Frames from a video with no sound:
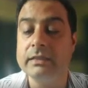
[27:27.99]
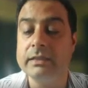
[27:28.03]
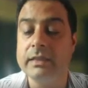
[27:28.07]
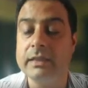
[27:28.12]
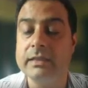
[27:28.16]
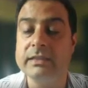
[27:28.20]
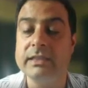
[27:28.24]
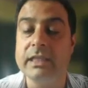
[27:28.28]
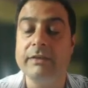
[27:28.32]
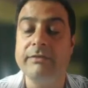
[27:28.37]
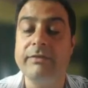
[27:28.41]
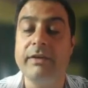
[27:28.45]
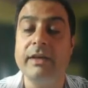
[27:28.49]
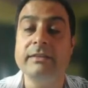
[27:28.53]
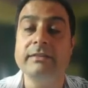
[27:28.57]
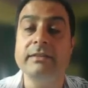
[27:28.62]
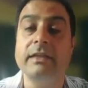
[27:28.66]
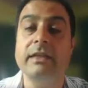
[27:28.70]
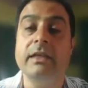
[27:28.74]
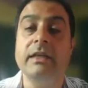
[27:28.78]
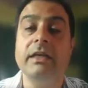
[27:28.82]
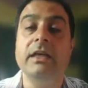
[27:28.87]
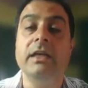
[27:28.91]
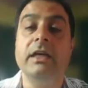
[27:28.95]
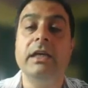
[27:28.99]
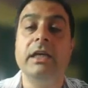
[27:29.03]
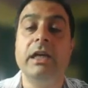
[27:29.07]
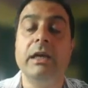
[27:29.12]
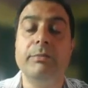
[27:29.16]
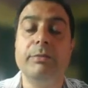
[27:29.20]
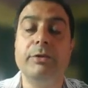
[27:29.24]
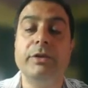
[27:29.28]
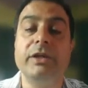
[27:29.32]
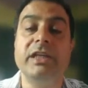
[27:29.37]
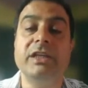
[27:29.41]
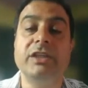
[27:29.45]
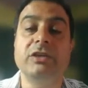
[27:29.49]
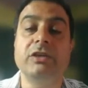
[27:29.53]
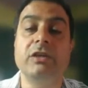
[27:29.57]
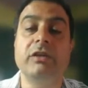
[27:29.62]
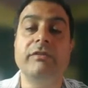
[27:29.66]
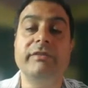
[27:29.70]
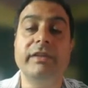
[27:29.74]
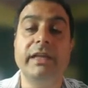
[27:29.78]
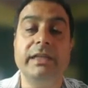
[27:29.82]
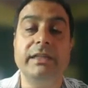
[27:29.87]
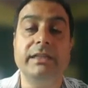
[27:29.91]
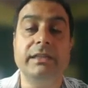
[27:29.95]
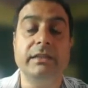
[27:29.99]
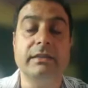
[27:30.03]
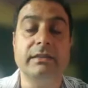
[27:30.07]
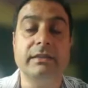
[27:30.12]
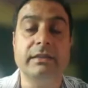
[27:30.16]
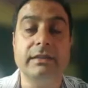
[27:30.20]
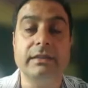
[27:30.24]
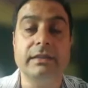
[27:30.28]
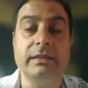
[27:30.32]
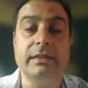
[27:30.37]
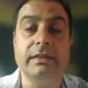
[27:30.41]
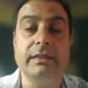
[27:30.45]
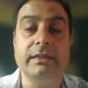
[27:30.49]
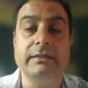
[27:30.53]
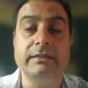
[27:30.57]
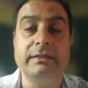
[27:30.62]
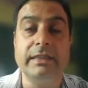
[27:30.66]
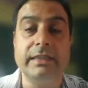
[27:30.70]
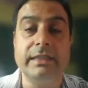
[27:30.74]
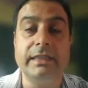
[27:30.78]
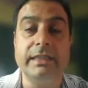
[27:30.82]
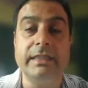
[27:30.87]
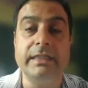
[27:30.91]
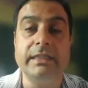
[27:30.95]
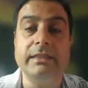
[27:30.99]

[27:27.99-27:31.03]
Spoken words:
itself as a reputation of nature city.